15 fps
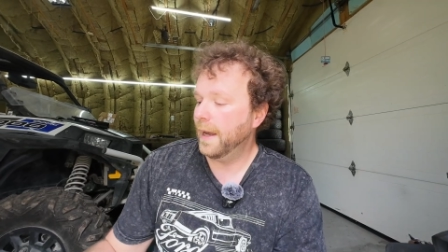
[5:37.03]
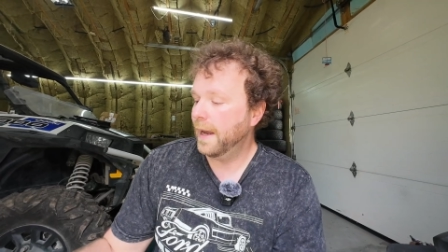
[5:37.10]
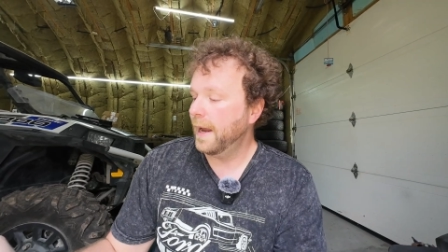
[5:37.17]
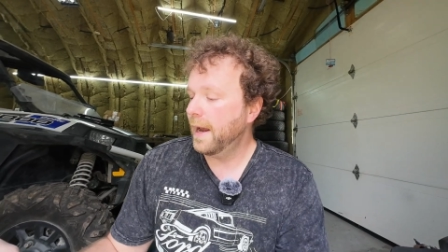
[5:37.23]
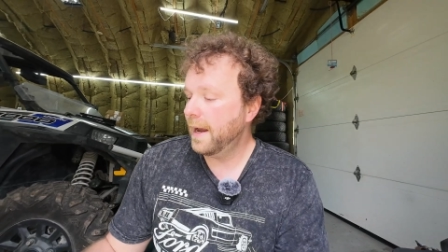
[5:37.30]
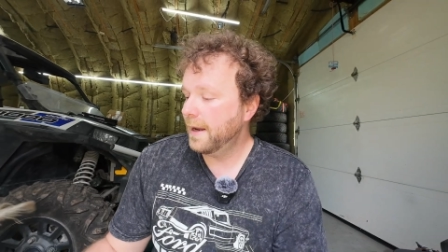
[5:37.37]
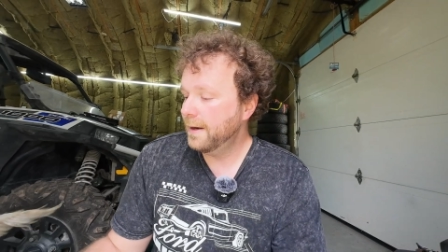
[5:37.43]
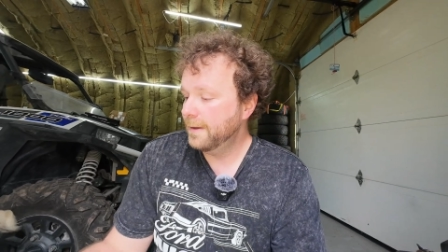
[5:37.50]

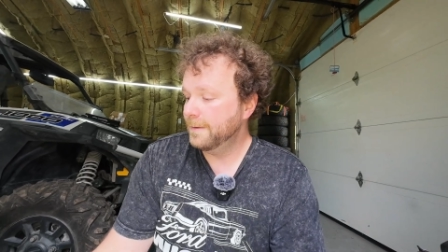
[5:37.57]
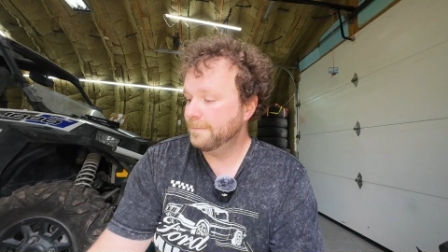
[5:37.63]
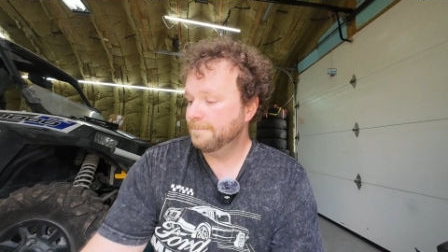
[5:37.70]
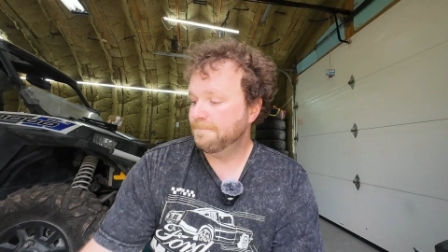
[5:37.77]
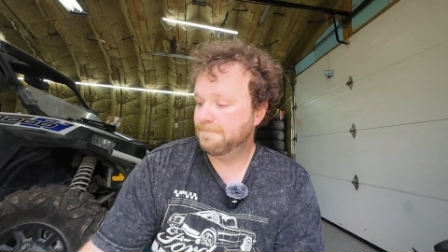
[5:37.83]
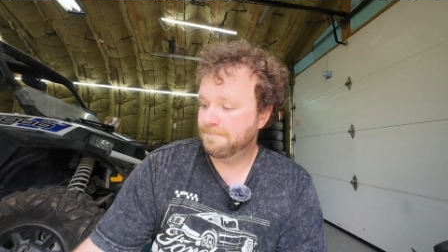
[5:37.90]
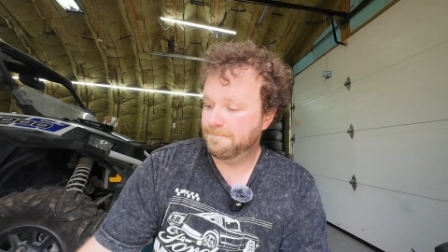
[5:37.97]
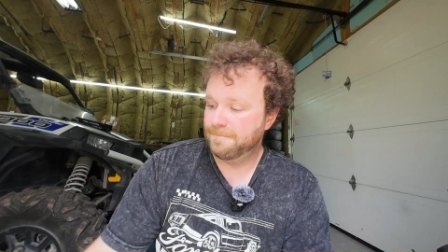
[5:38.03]
And
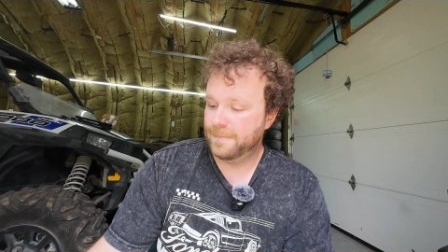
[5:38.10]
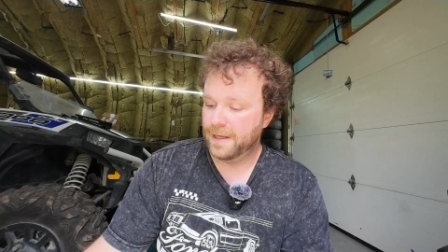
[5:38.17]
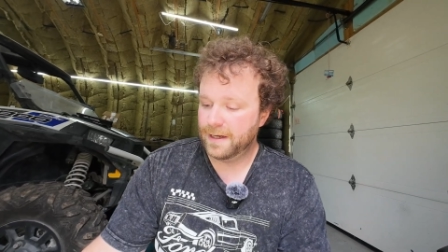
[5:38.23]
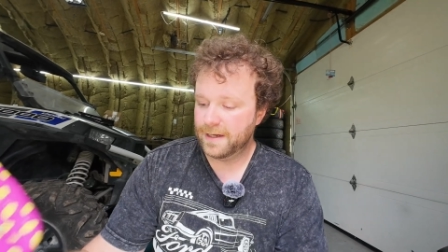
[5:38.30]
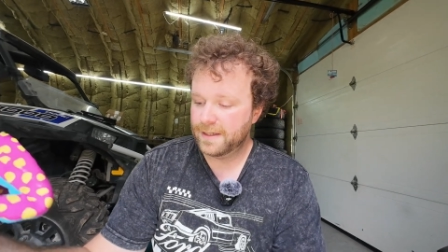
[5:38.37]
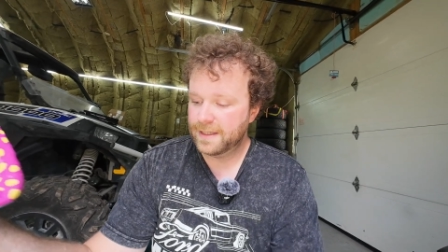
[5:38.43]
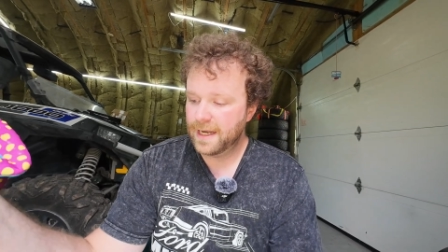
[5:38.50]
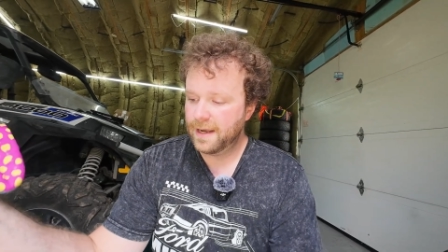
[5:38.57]

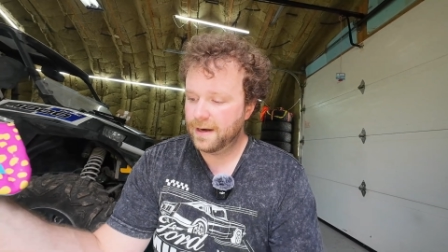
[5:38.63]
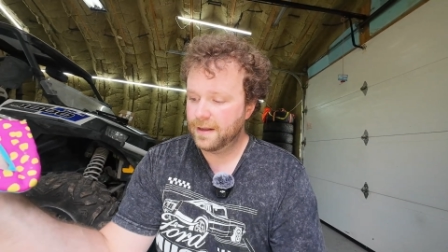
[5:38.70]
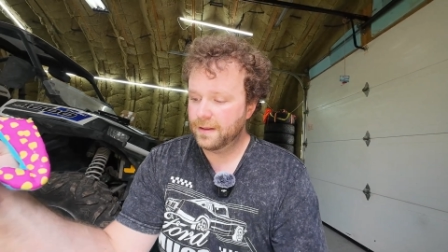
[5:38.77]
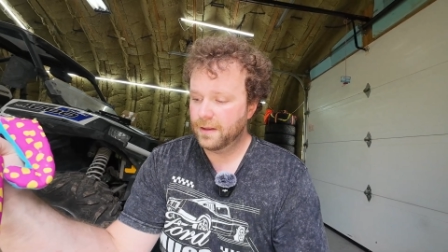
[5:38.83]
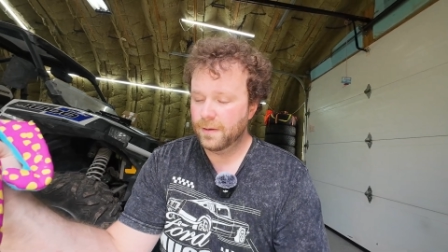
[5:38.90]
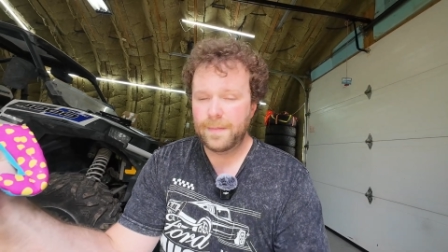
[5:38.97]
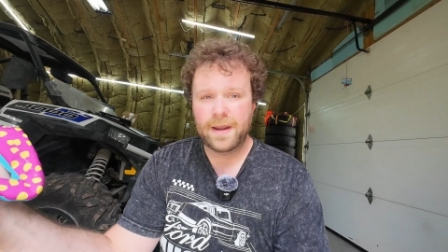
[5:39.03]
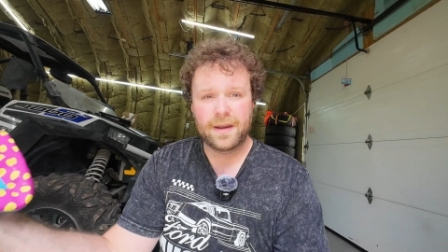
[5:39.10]
like I said,
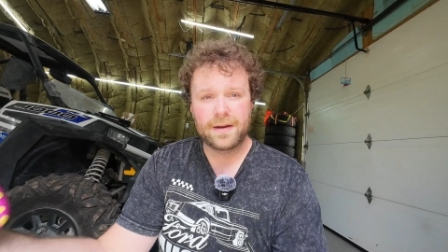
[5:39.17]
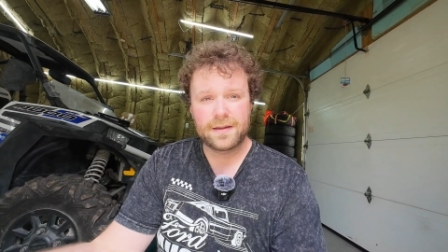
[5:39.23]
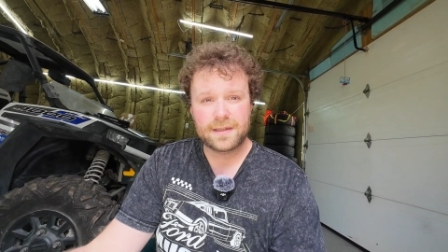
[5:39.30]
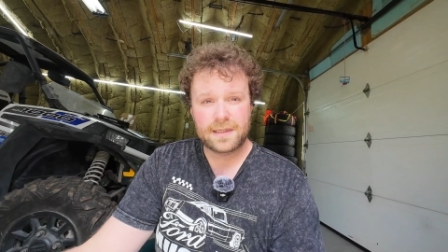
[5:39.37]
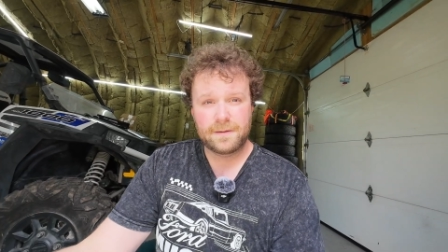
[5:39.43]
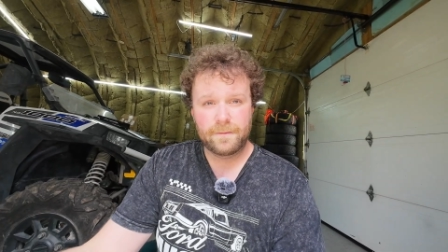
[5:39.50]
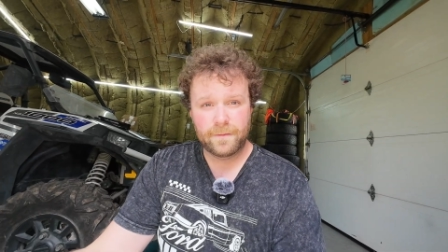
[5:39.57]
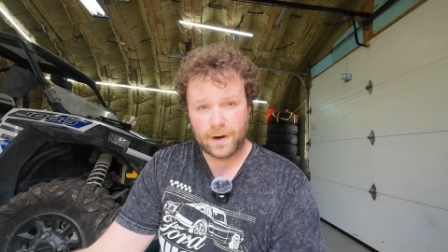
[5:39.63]
it, they're making it
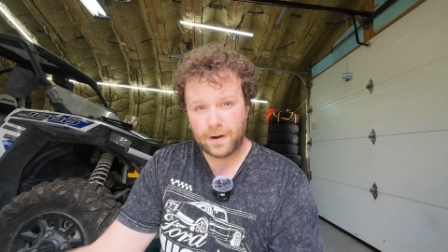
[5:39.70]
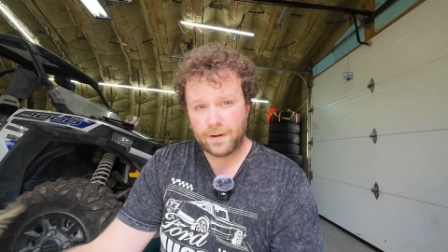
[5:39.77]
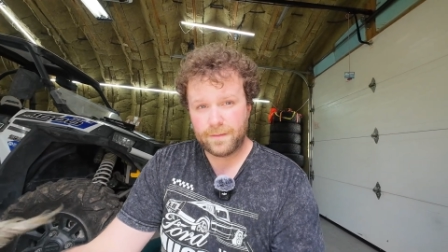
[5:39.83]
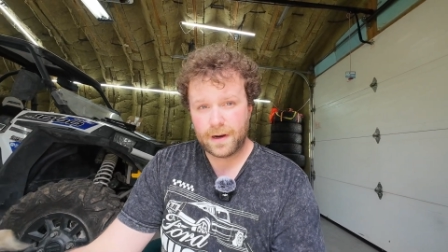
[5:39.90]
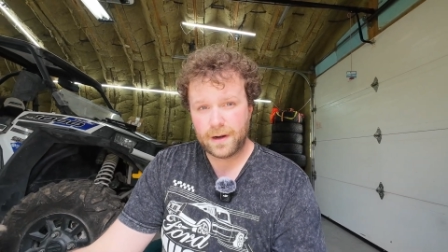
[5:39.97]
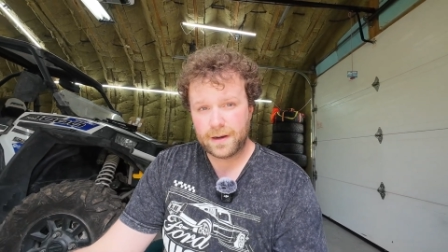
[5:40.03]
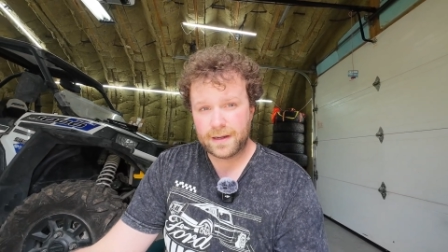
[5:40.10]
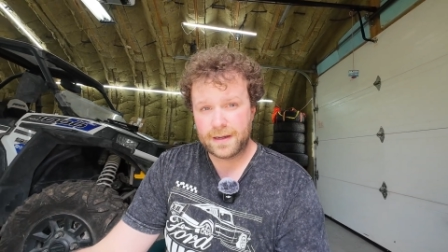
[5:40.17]
seem very,
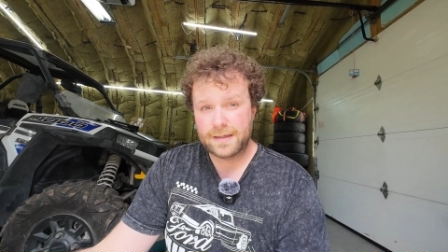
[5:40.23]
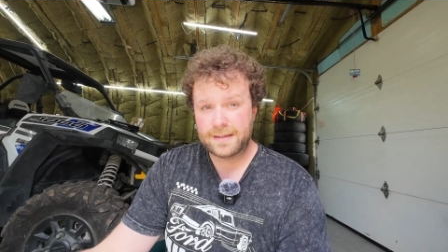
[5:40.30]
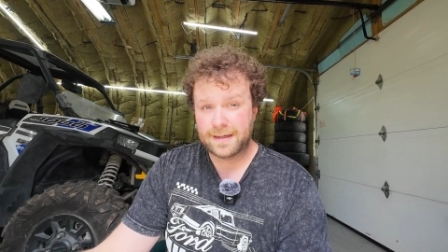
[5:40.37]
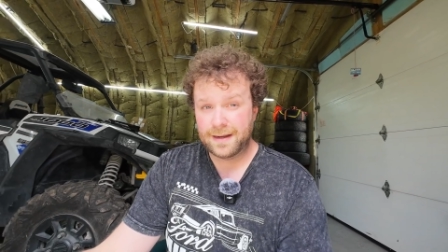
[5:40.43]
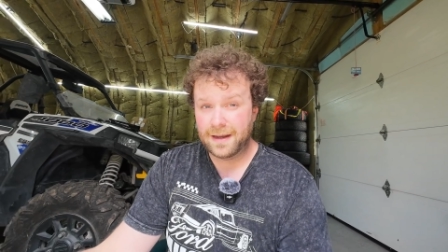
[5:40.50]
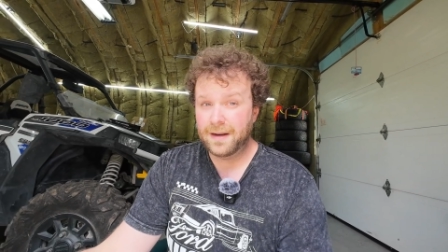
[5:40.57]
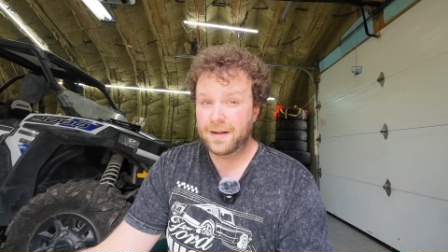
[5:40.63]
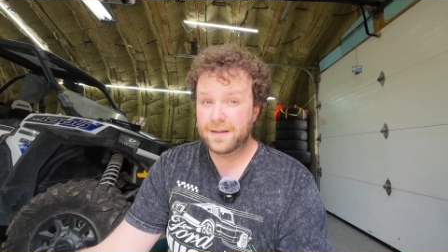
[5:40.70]
very
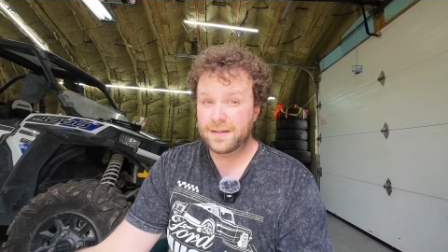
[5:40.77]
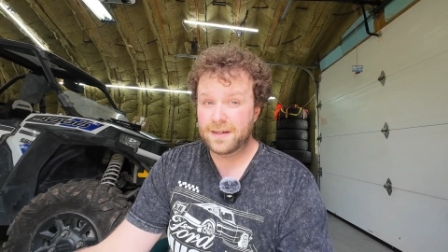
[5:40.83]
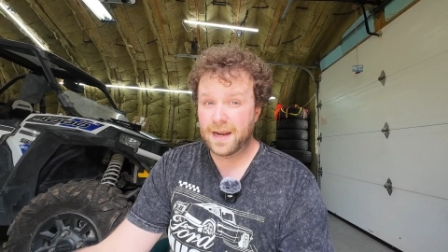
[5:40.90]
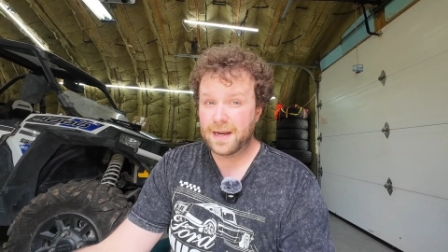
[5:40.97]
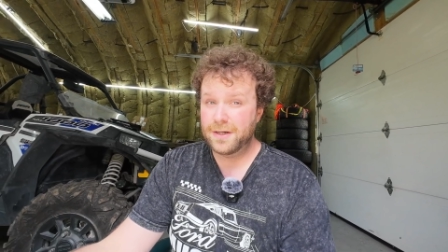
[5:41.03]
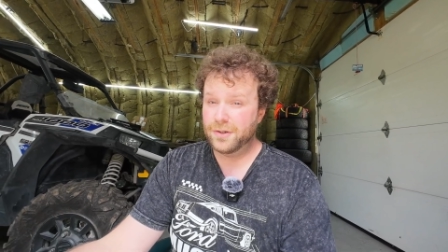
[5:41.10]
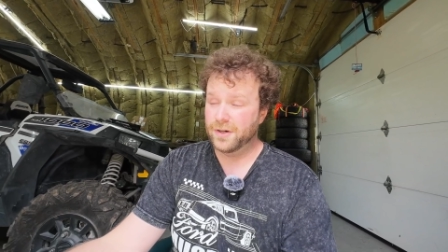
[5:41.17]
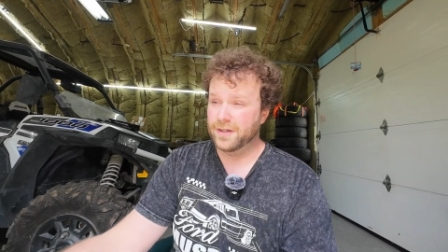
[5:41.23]
easy. It is
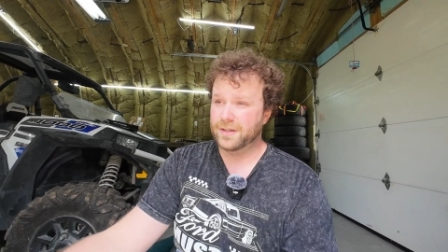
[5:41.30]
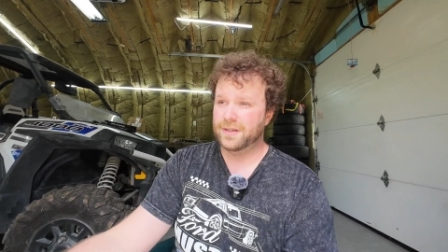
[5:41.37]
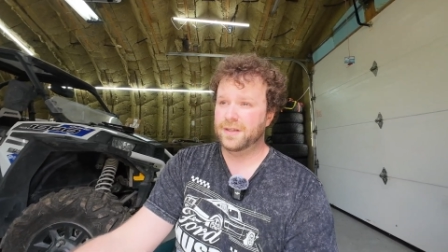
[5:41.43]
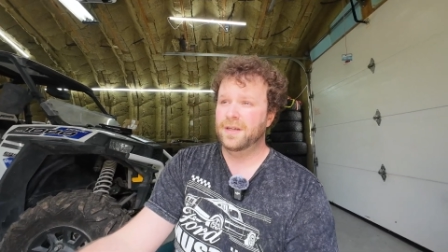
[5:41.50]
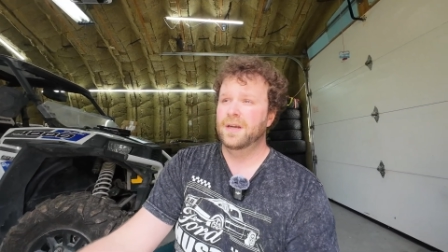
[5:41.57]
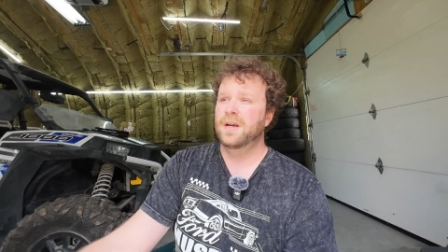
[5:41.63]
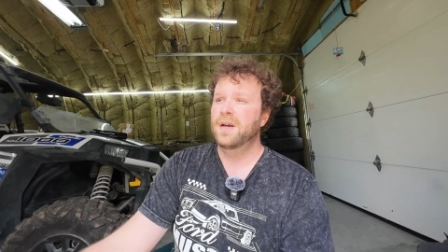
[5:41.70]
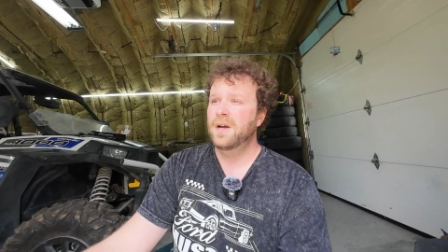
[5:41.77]
dangerous.